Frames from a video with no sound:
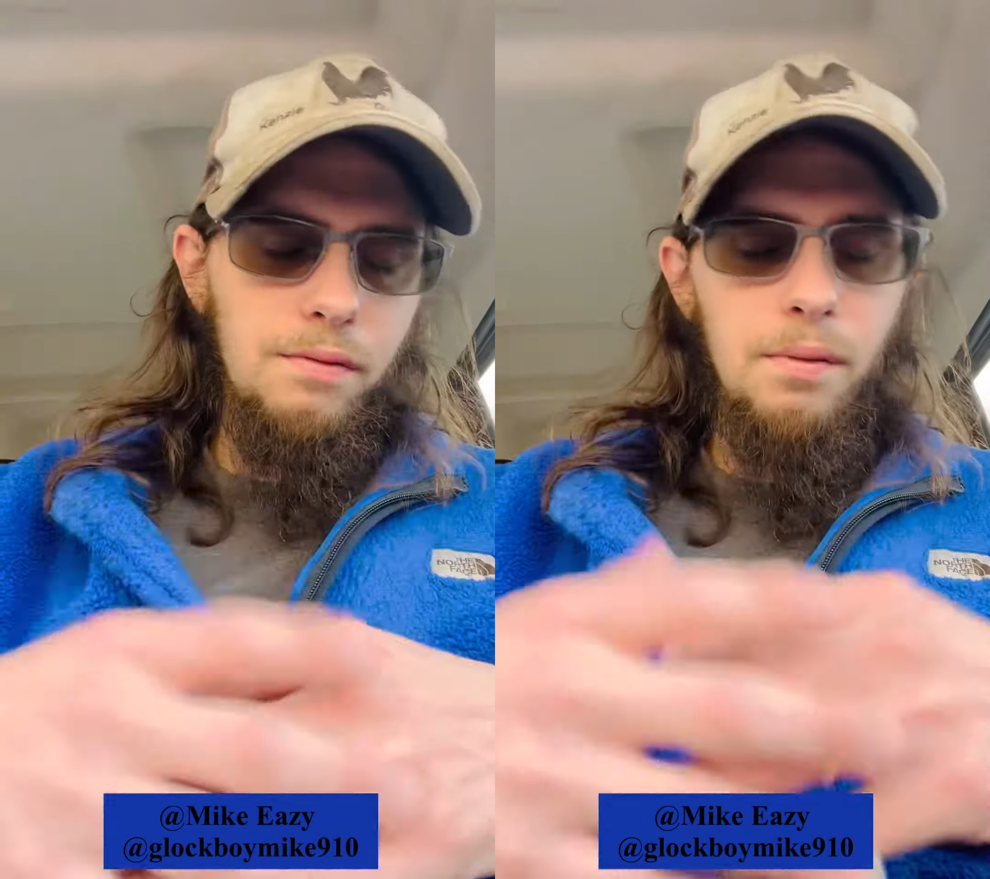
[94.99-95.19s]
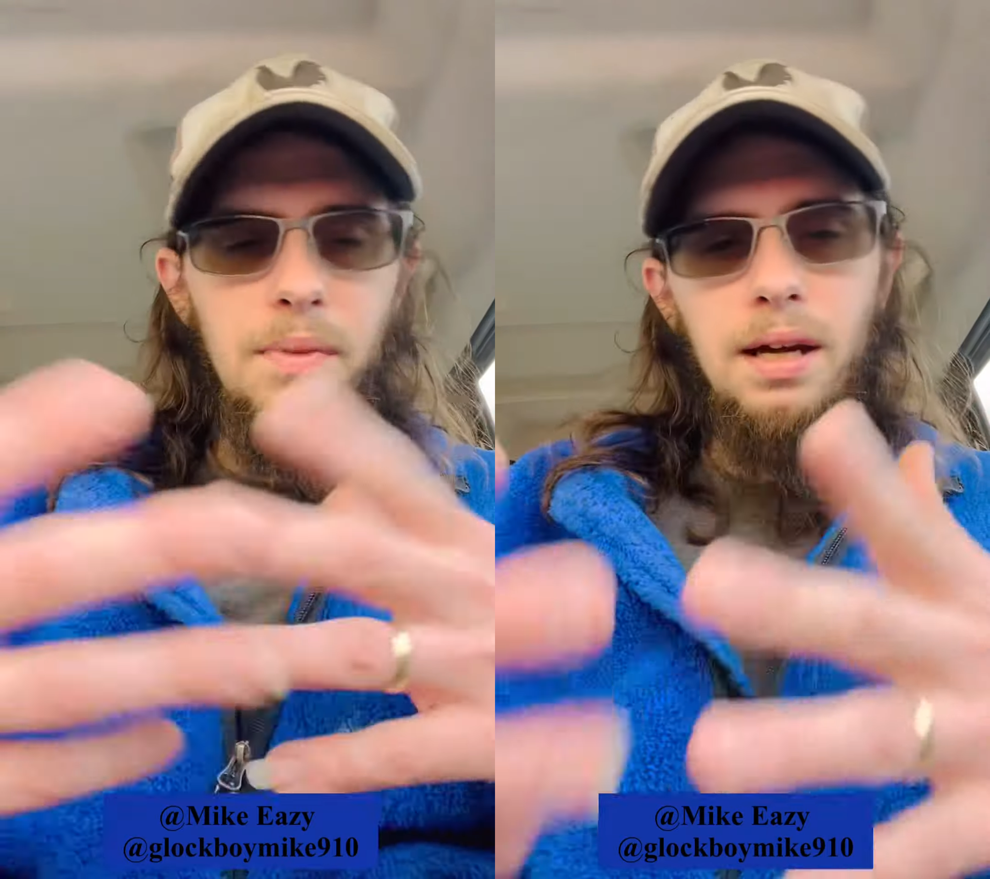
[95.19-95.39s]

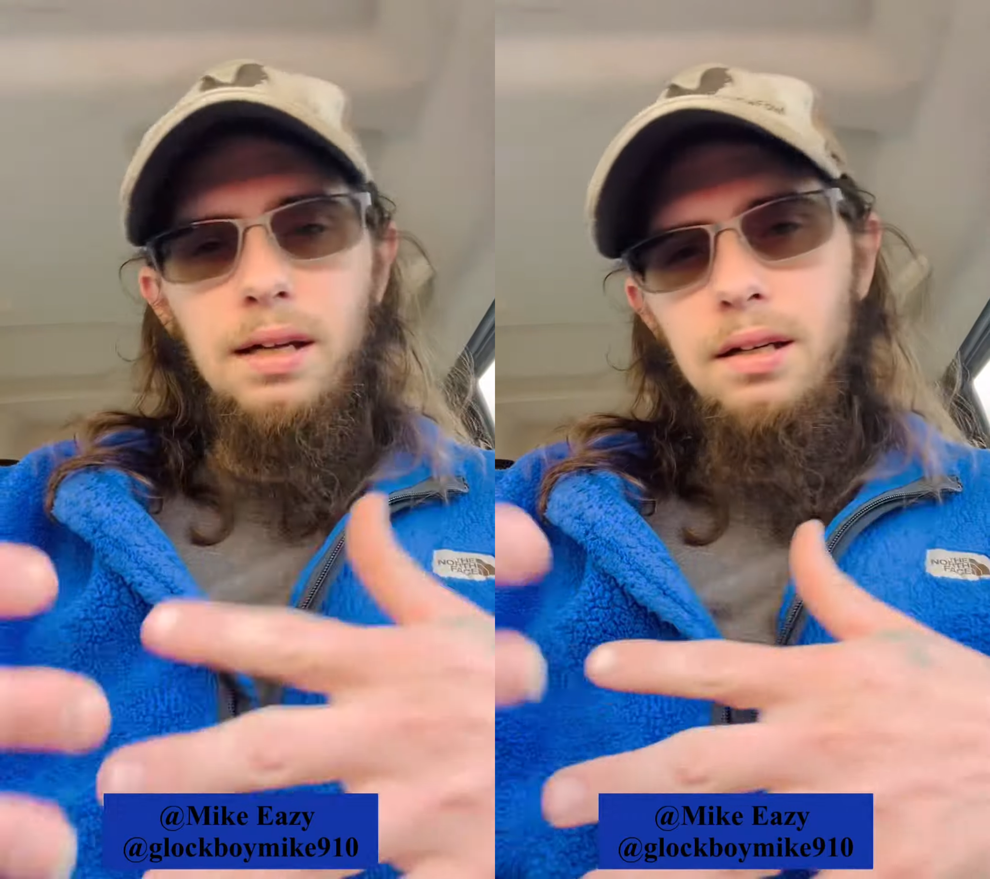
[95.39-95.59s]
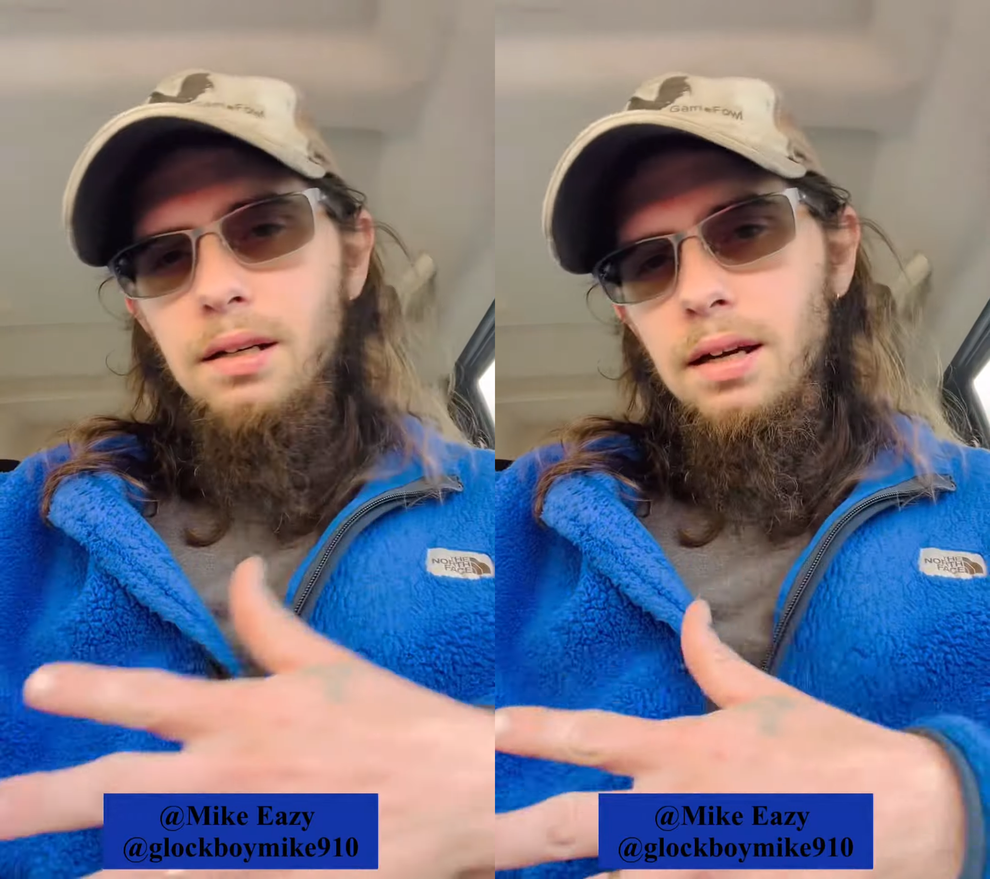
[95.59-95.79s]
from back
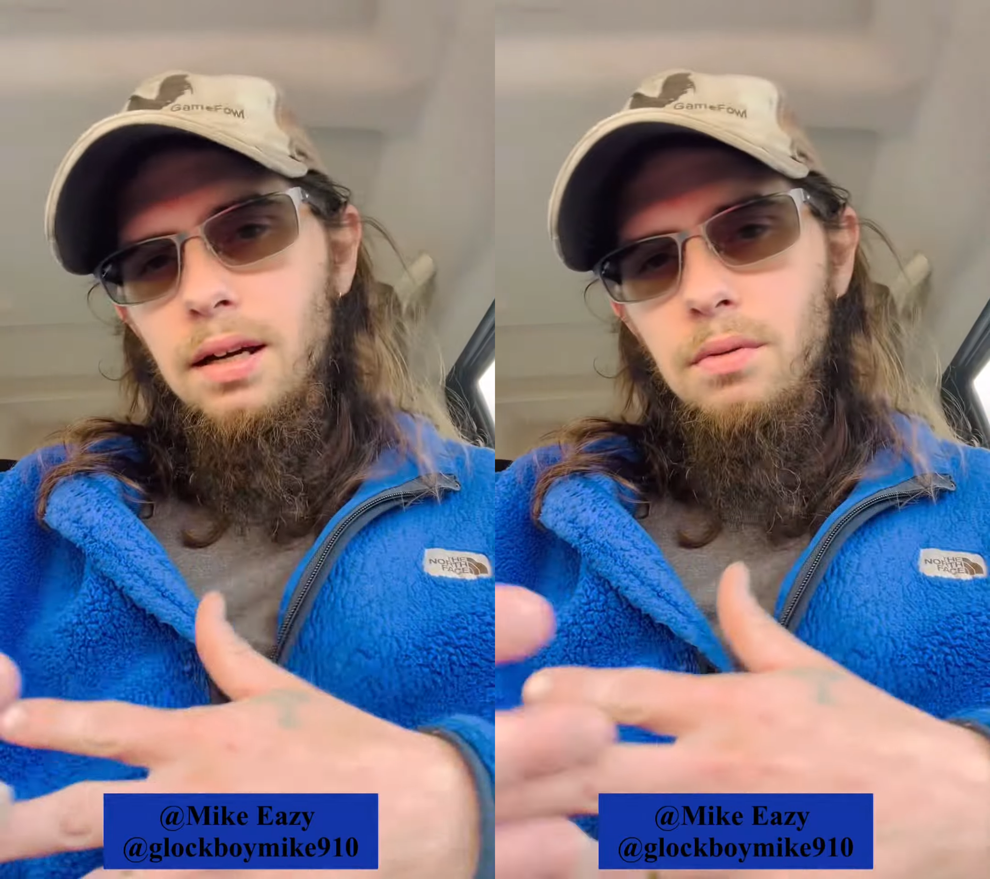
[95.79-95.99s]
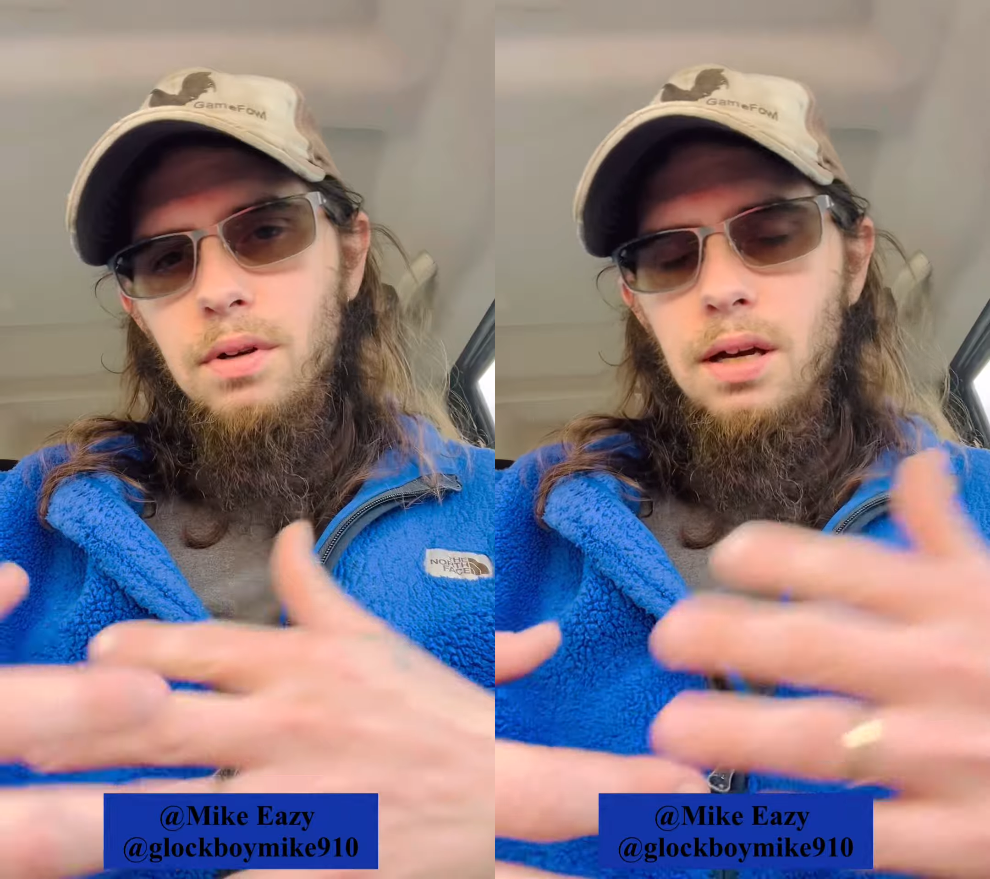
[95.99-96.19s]
in the
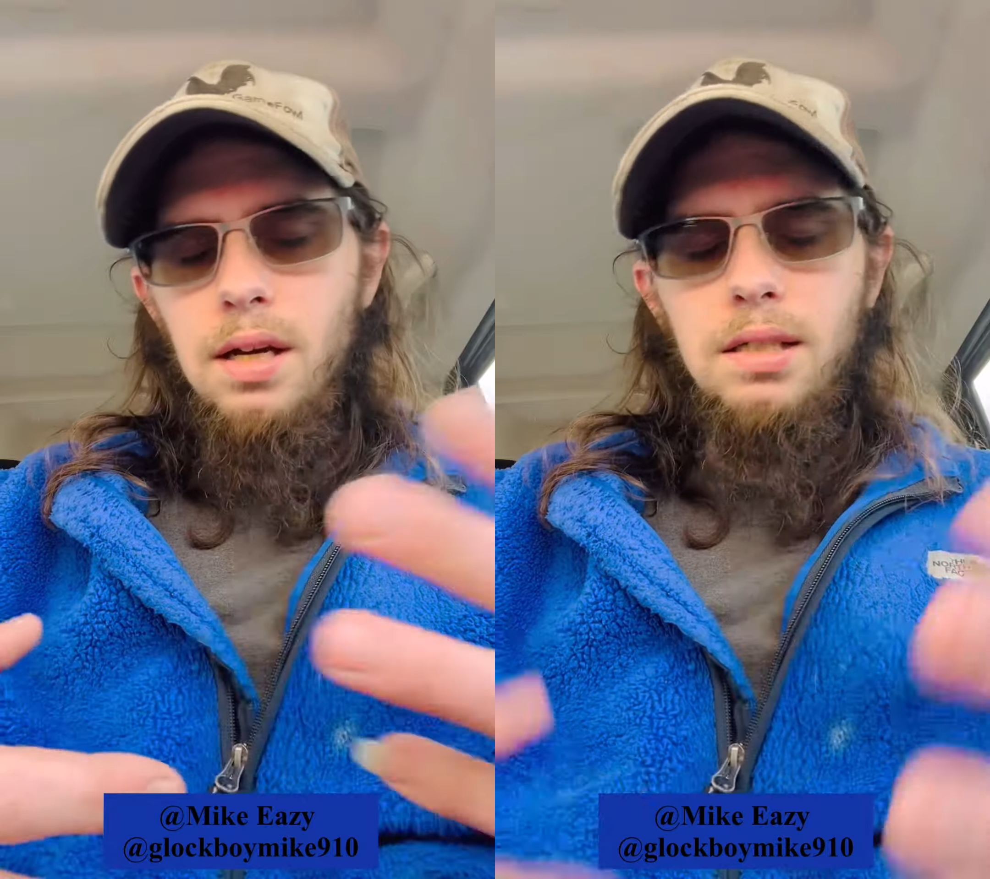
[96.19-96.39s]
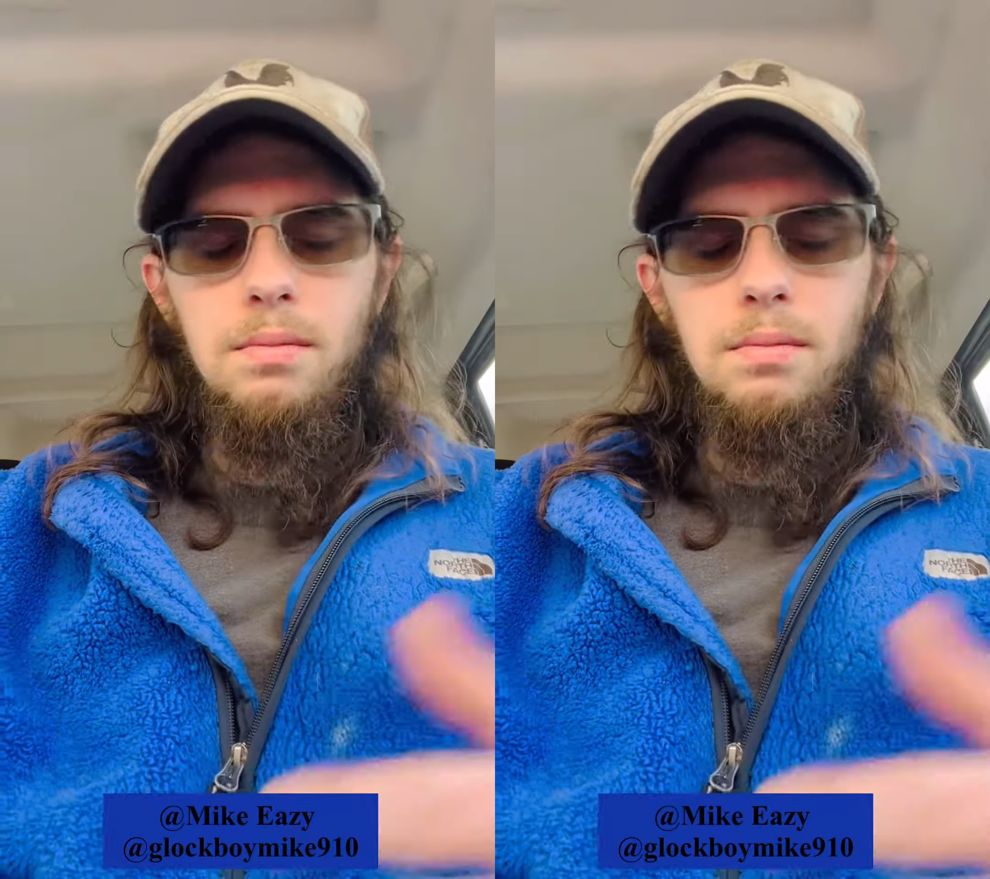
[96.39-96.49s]
day with Cash